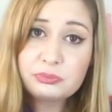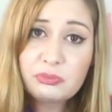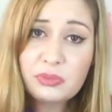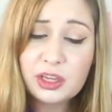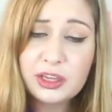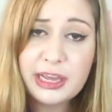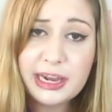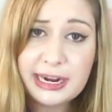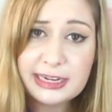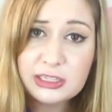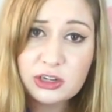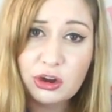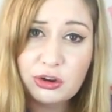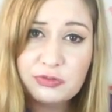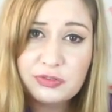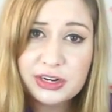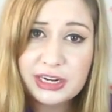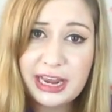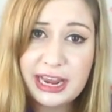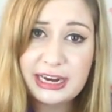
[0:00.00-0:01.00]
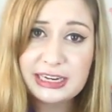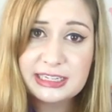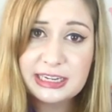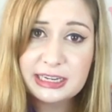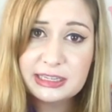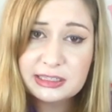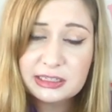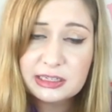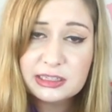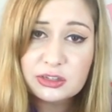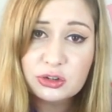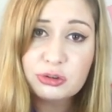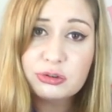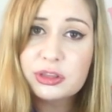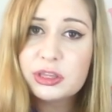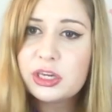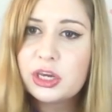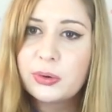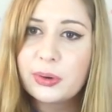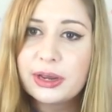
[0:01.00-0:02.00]
that has convict ancestors, or the
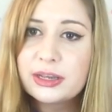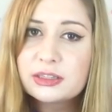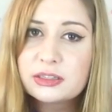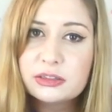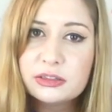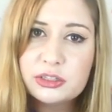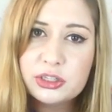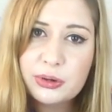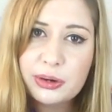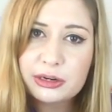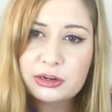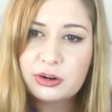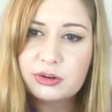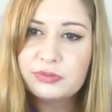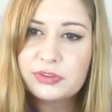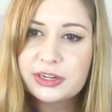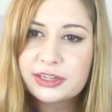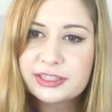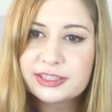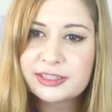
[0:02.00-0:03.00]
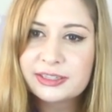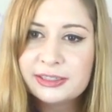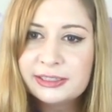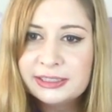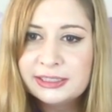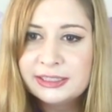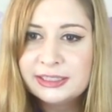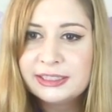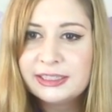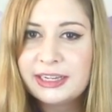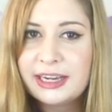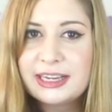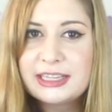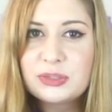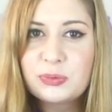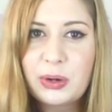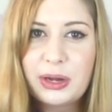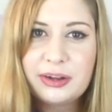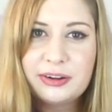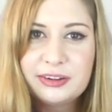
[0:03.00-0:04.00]
US, because you had convicts as
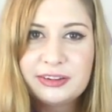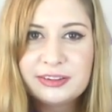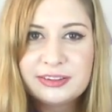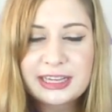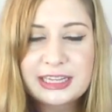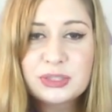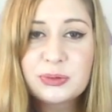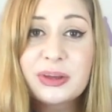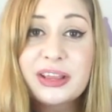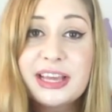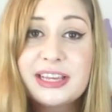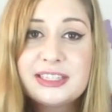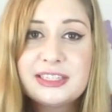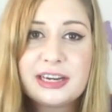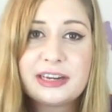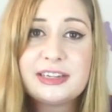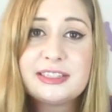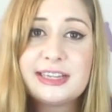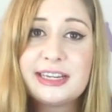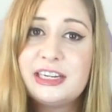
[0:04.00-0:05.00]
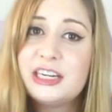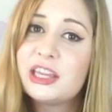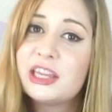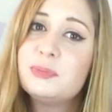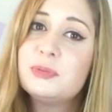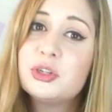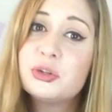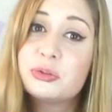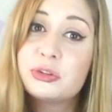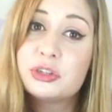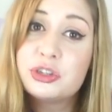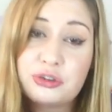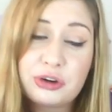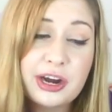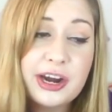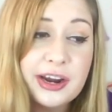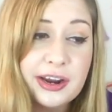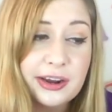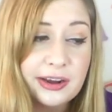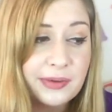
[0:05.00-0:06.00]
well? That's why they started sending them to
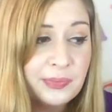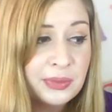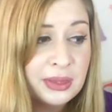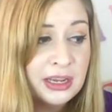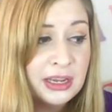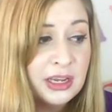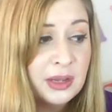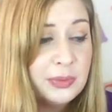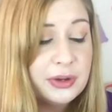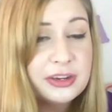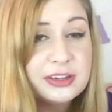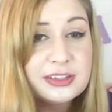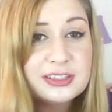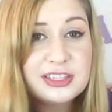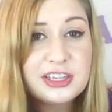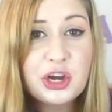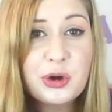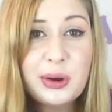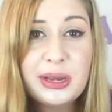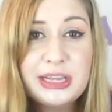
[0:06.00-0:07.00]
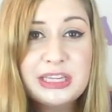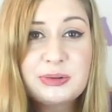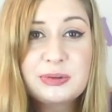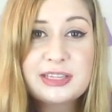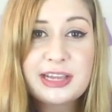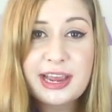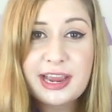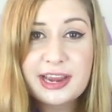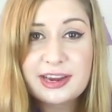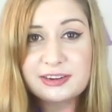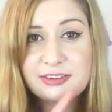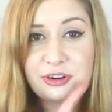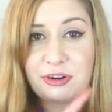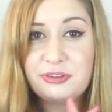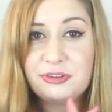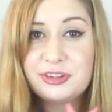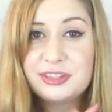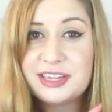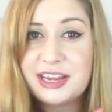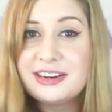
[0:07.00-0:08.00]
Australia, because the US was like, don't
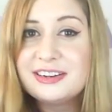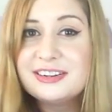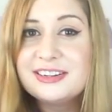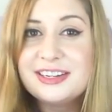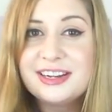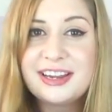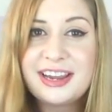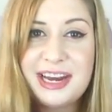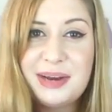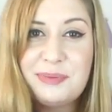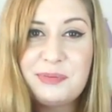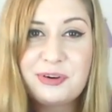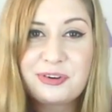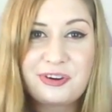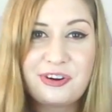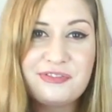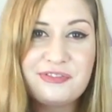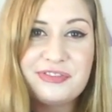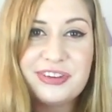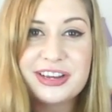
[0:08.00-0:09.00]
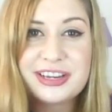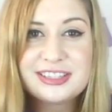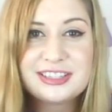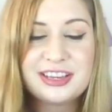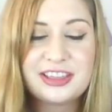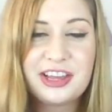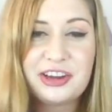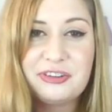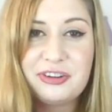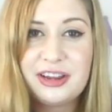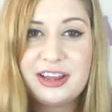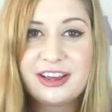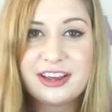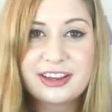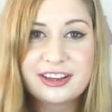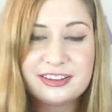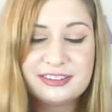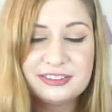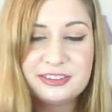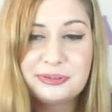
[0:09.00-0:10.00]
send any more convicts, so they were like,
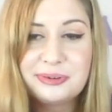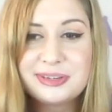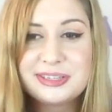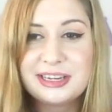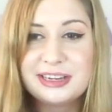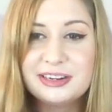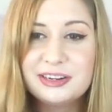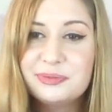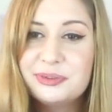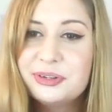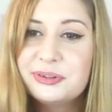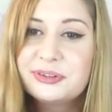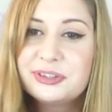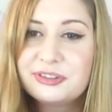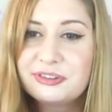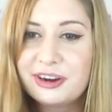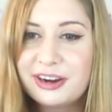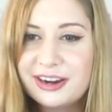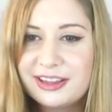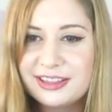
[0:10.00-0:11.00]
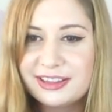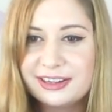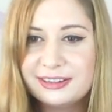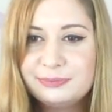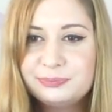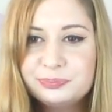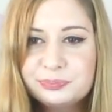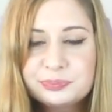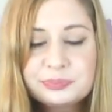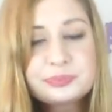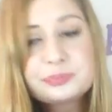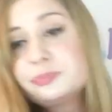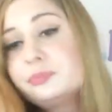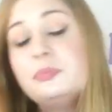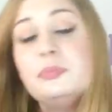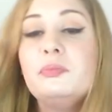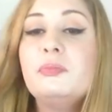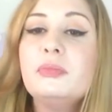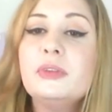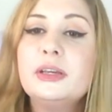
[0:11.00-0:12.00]
oh, we'll send them to Australia then.
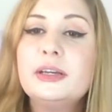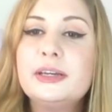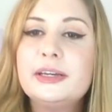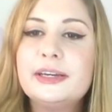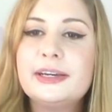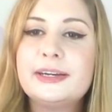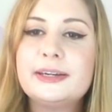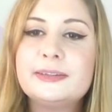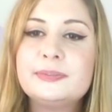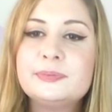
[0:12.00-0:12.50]
Yeah.